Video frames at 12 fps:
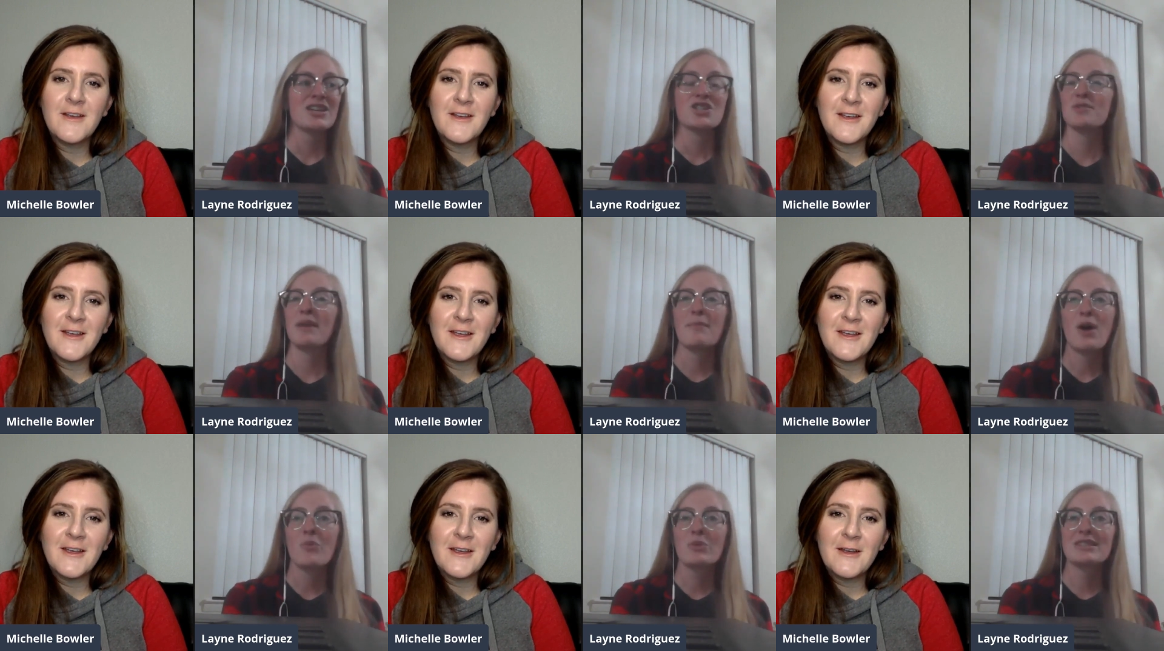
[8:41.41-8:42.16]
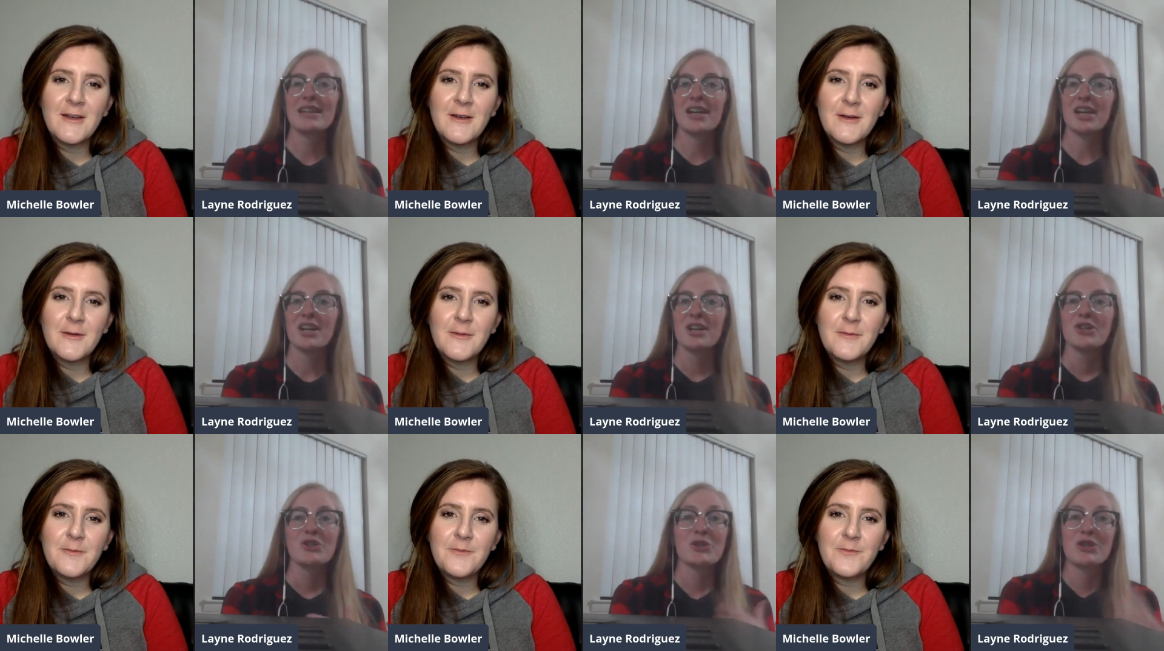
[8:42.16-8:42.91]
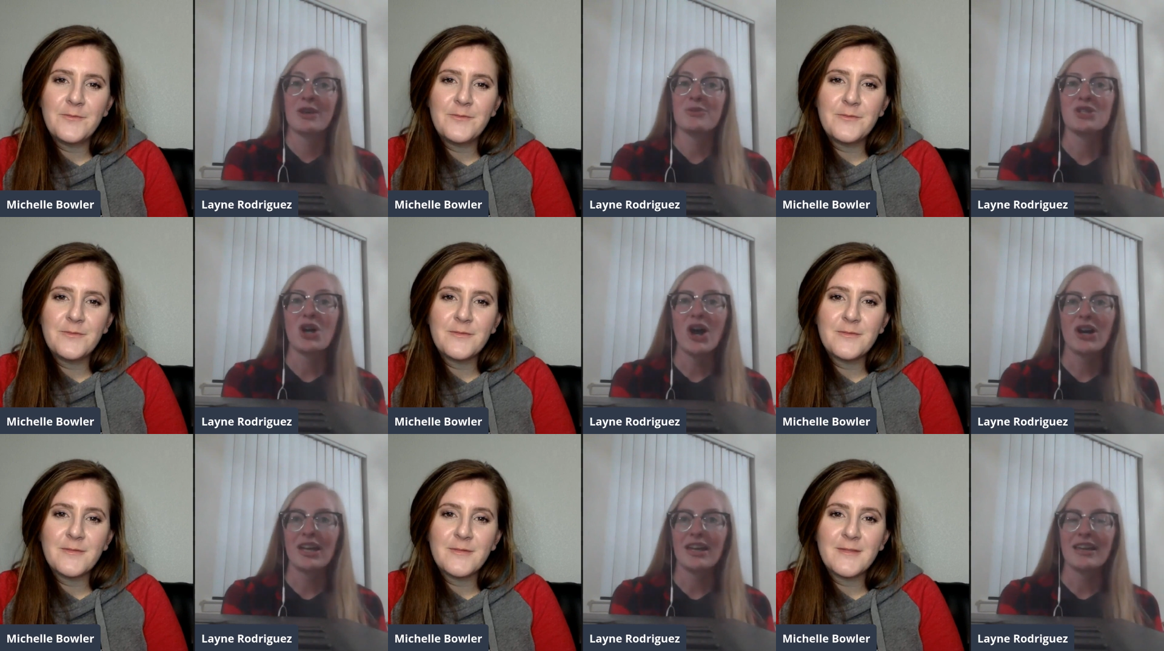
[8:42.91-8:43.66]
Speaker 1: So my mom was there. So then I was
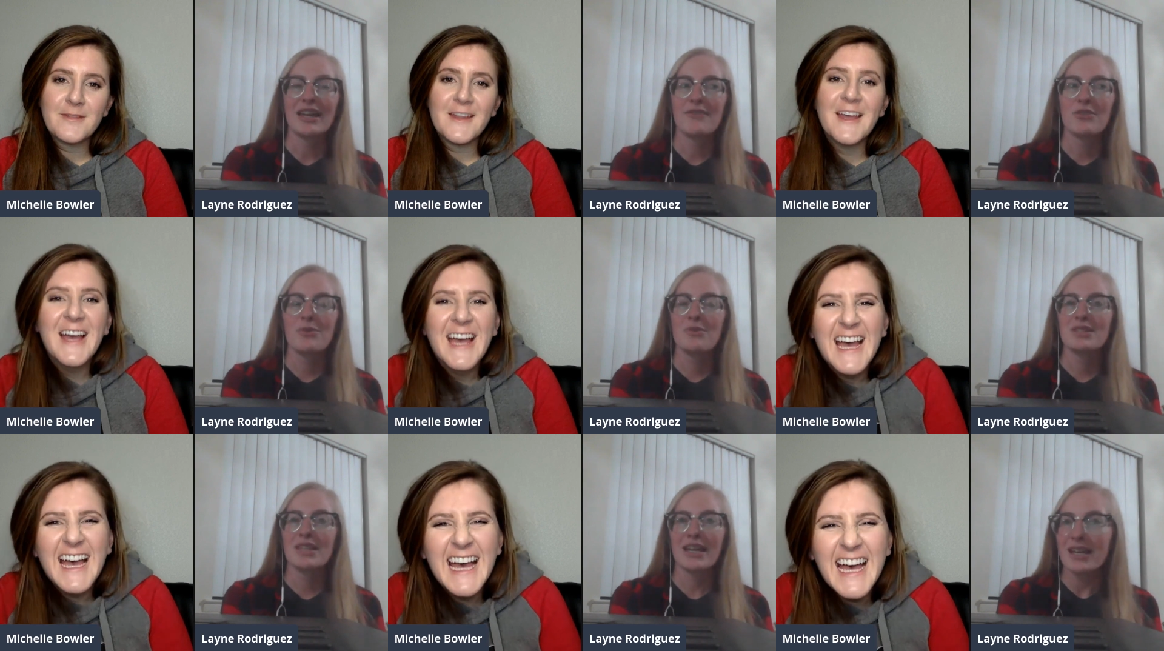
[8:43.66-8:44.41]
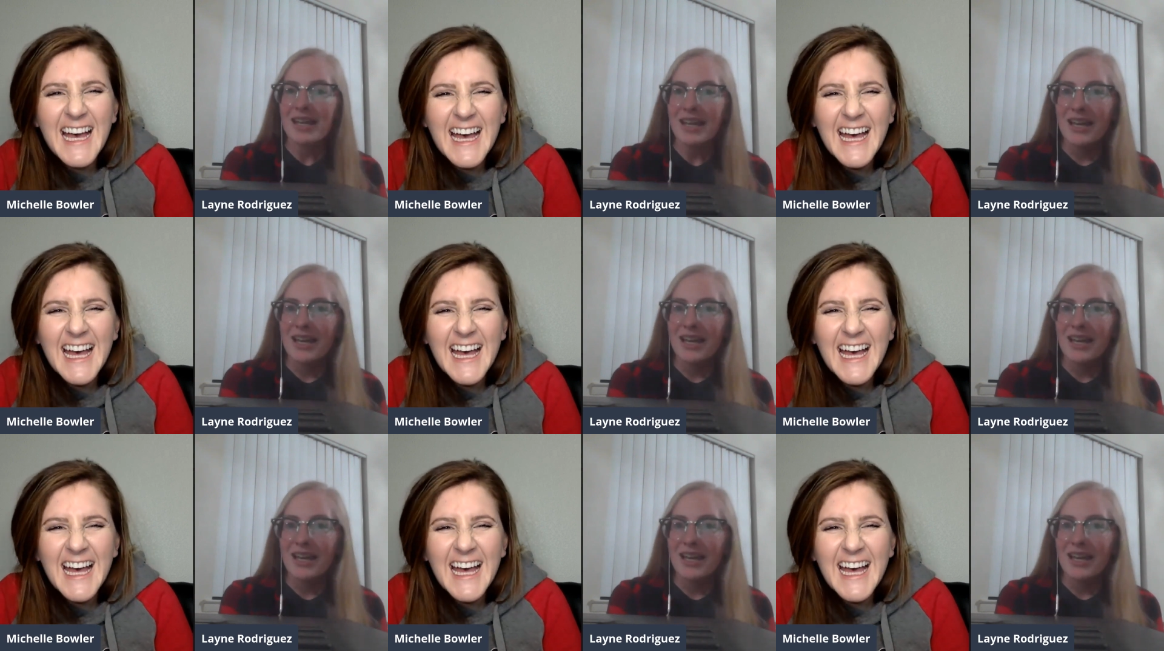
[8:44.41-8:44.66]
talking and everyone was like,